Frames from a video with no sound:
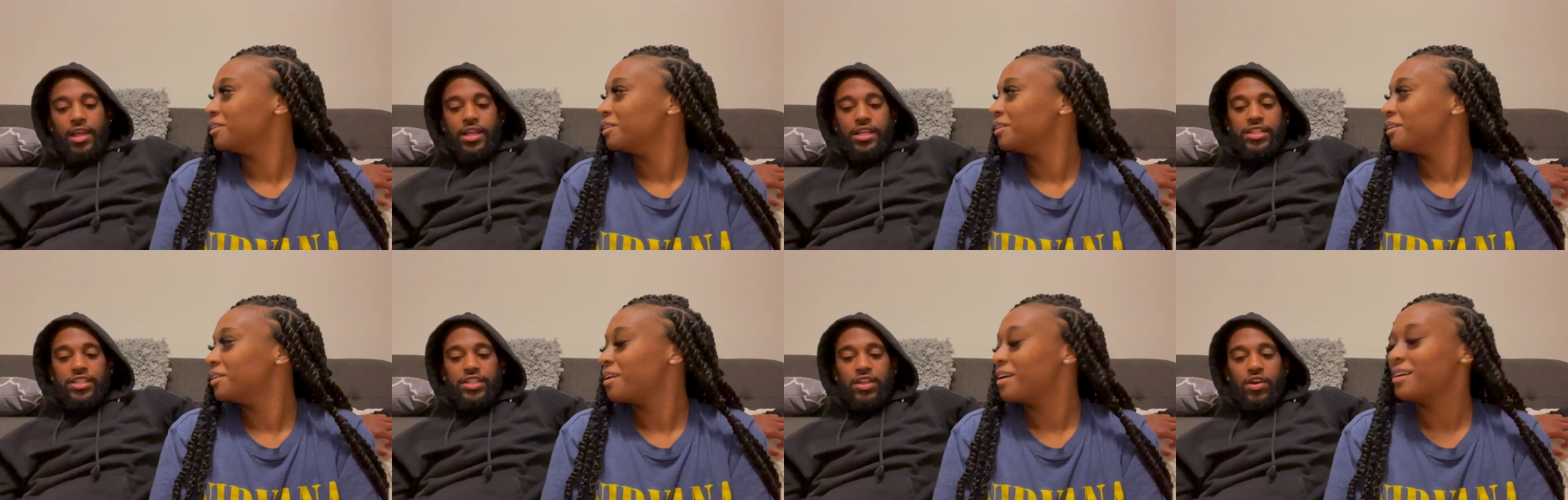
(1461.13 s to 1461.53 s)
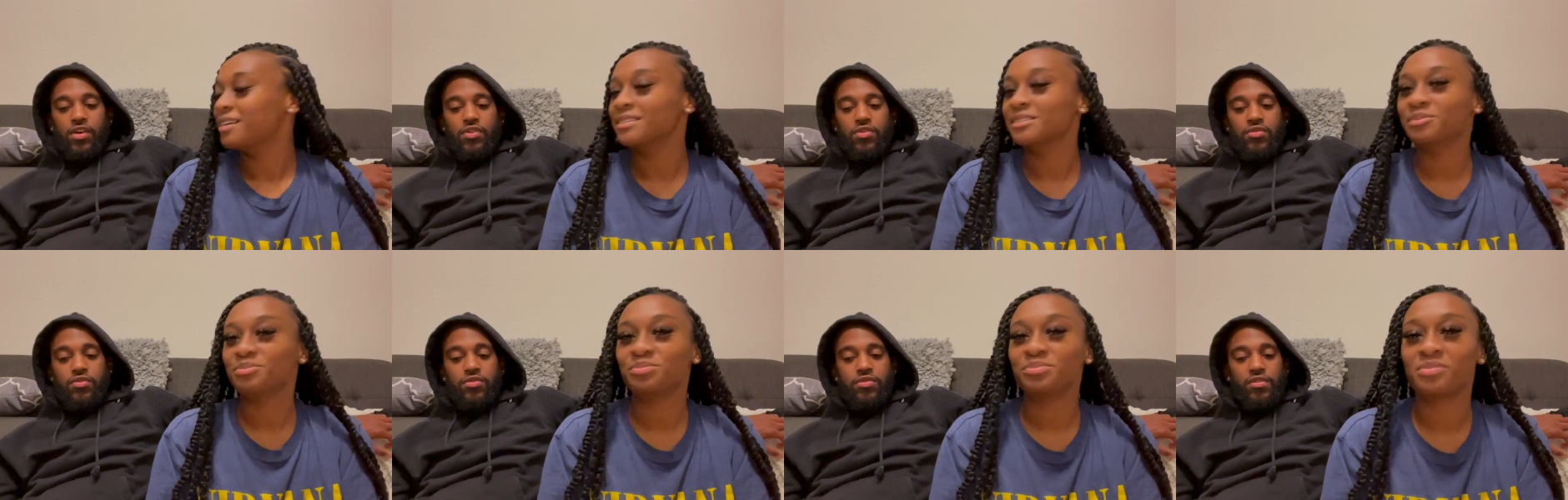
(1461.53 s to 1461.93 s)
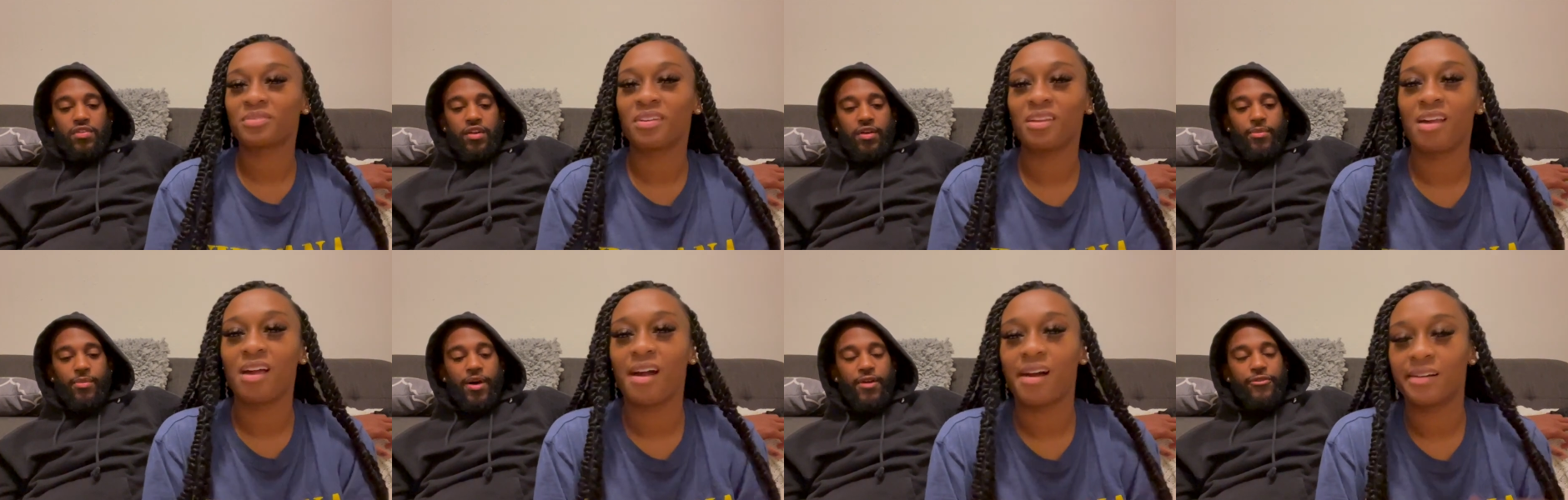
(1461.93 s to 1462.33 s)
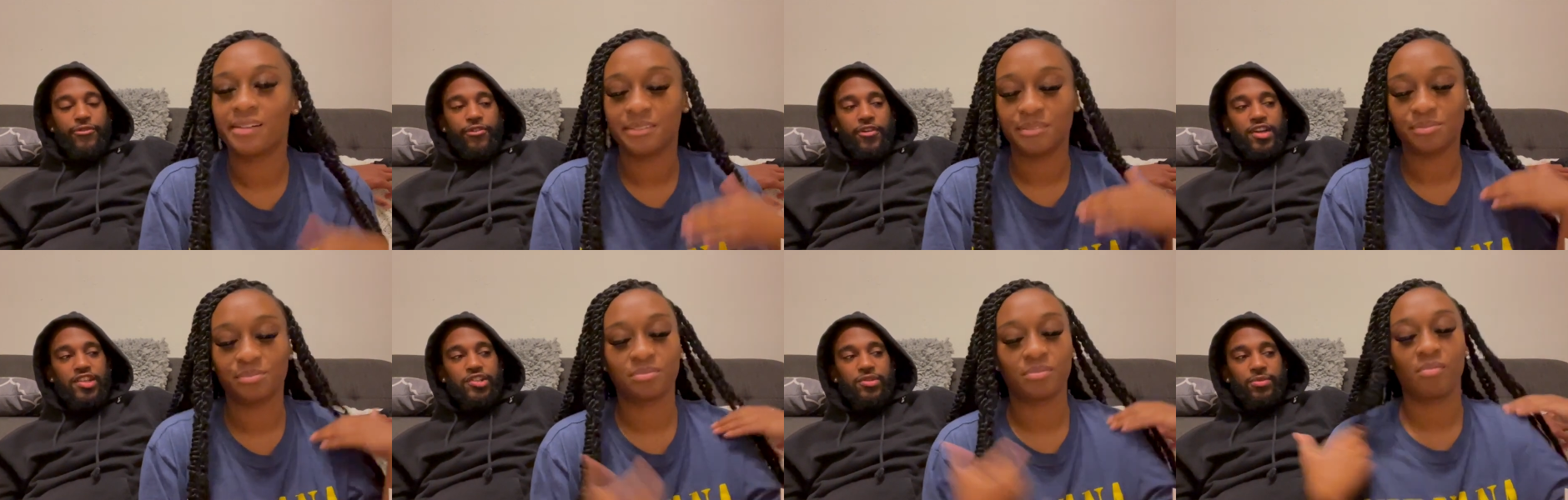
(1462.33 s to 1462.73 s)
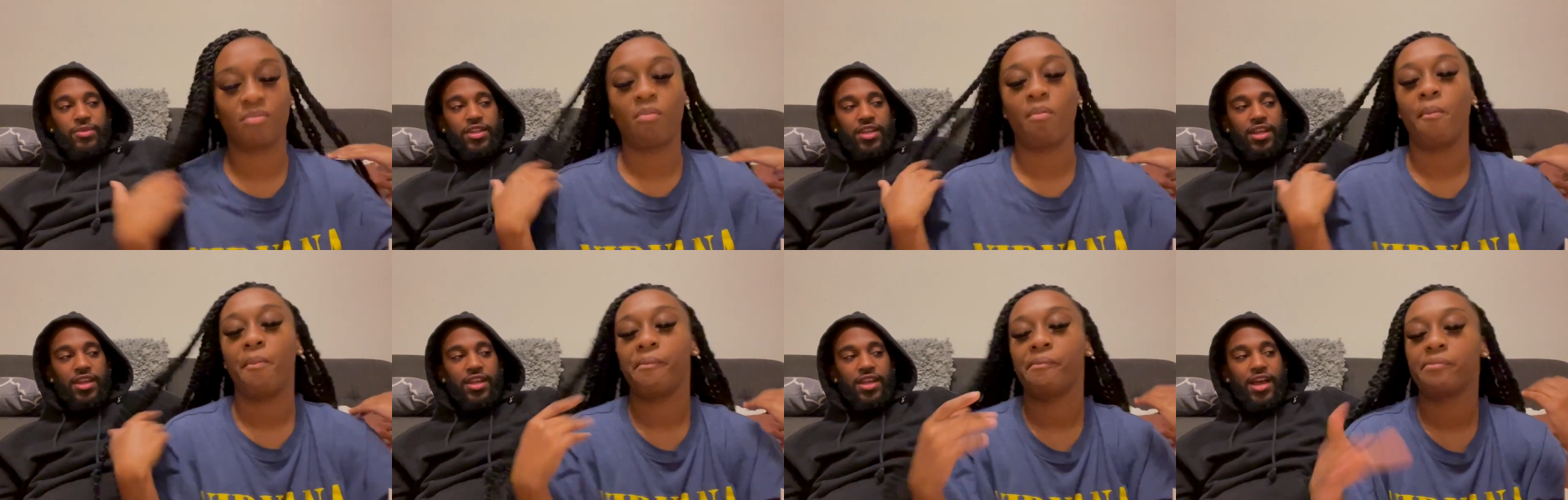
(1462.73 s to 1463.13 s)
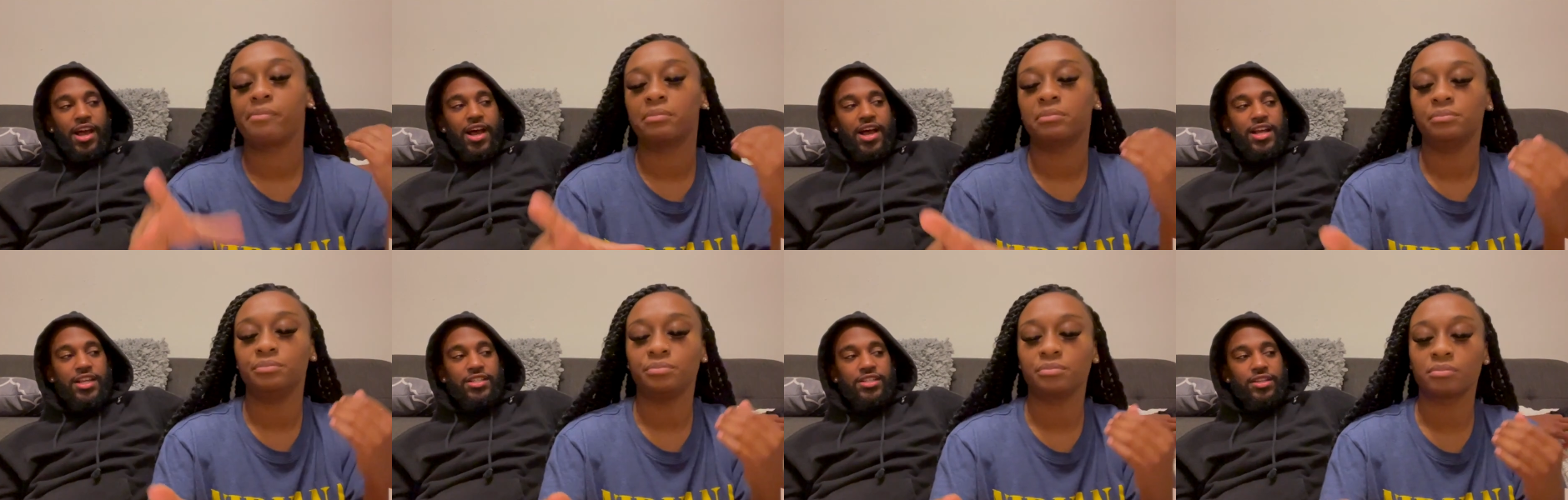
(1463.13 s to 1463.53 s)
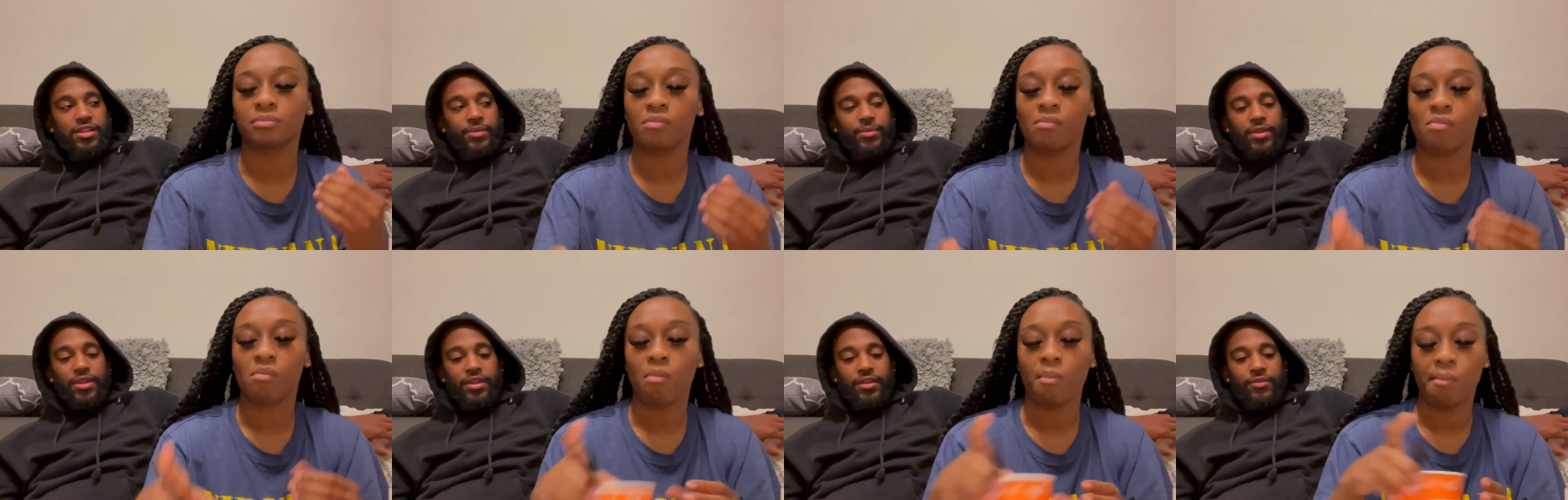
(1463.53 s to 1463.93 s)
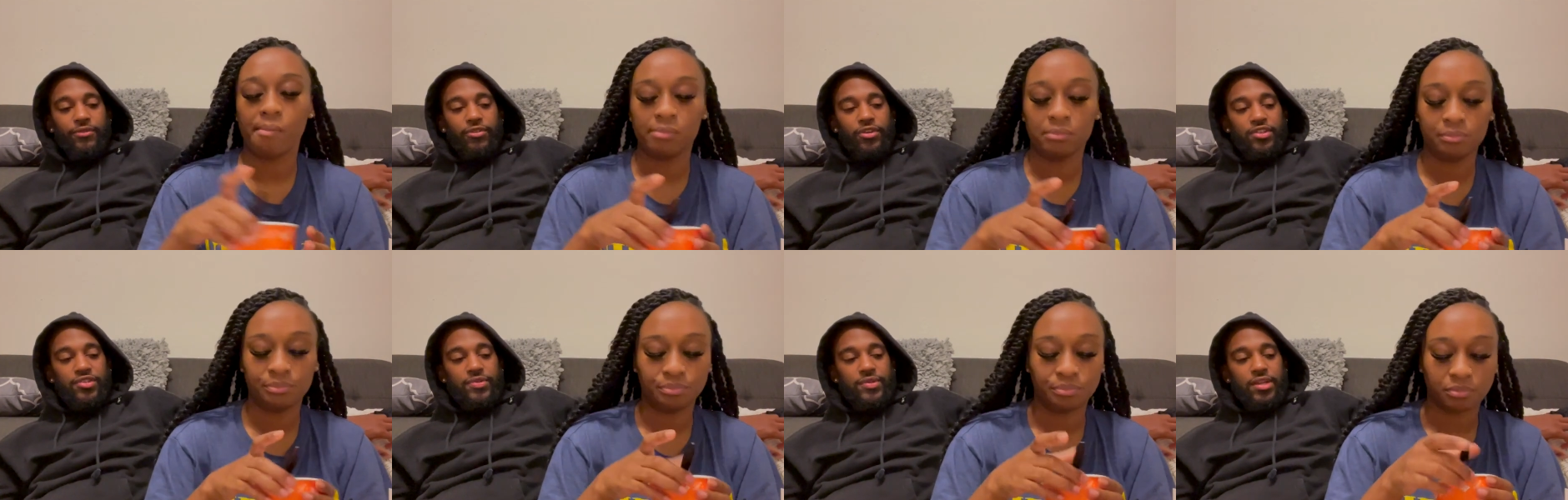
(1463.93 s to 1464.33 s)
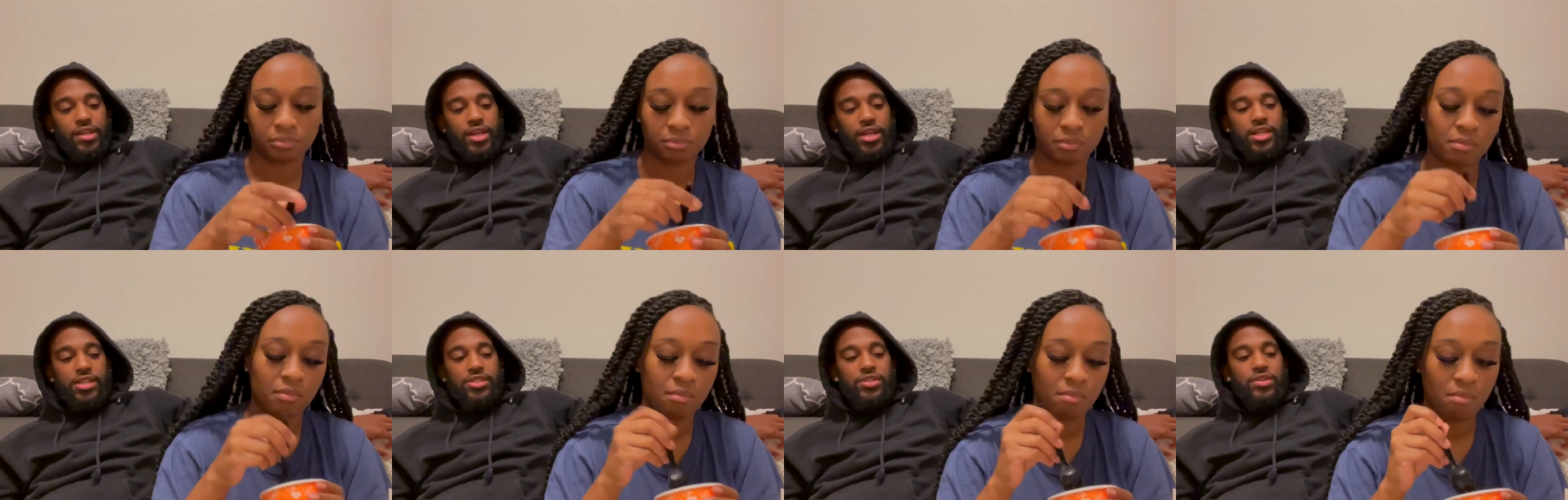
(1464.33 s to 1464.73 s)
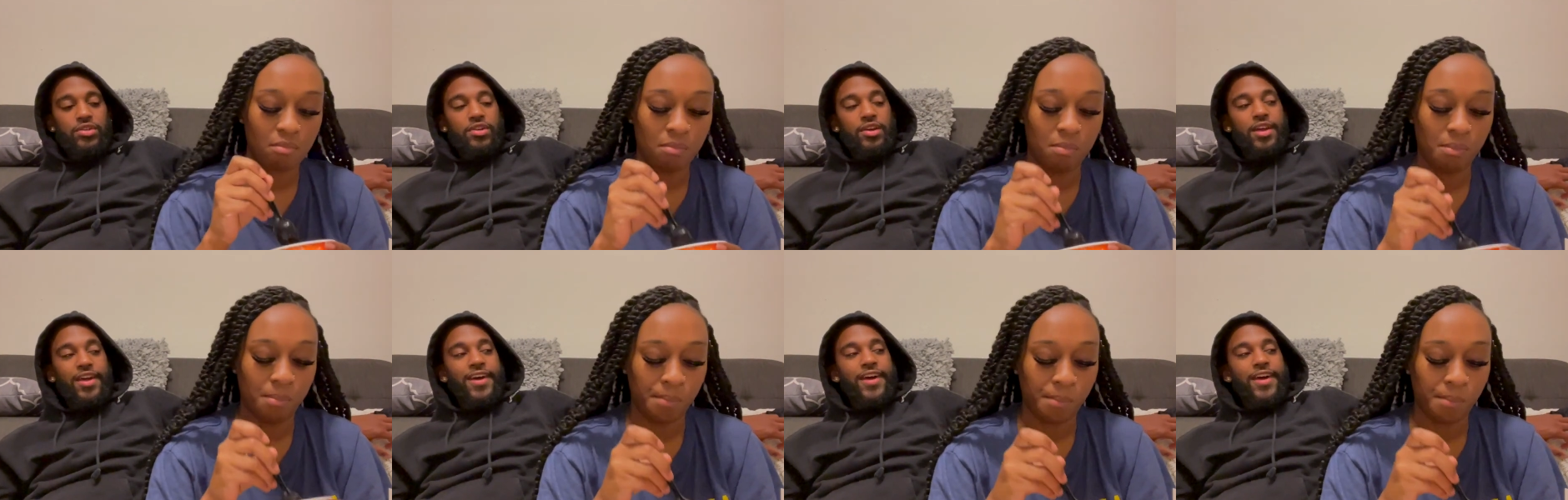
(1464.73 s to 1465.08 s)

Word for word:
Speaker 1: So my freshman year in high school, I mean, freshman year in high school,